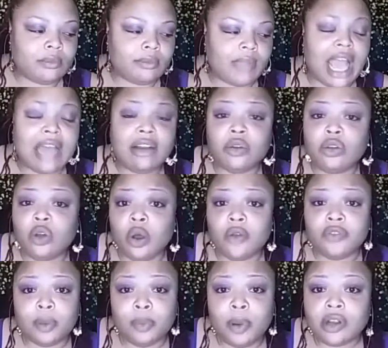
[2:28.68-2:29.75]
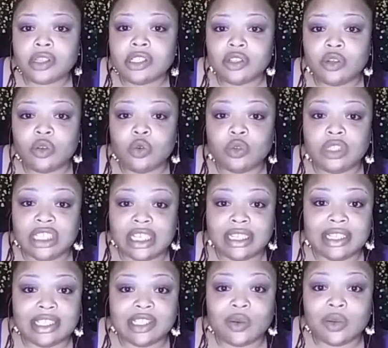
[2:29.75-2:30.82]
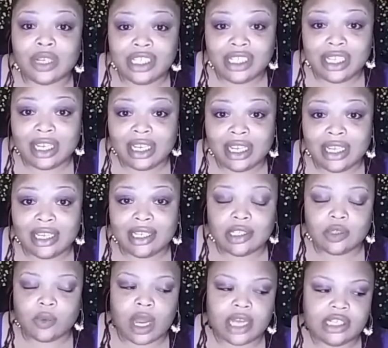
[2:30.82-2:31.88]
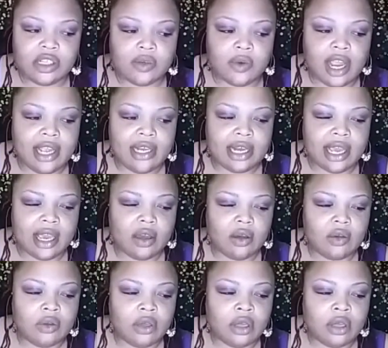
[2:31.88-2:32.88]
I don't know if the person who sent this question in is watching right now,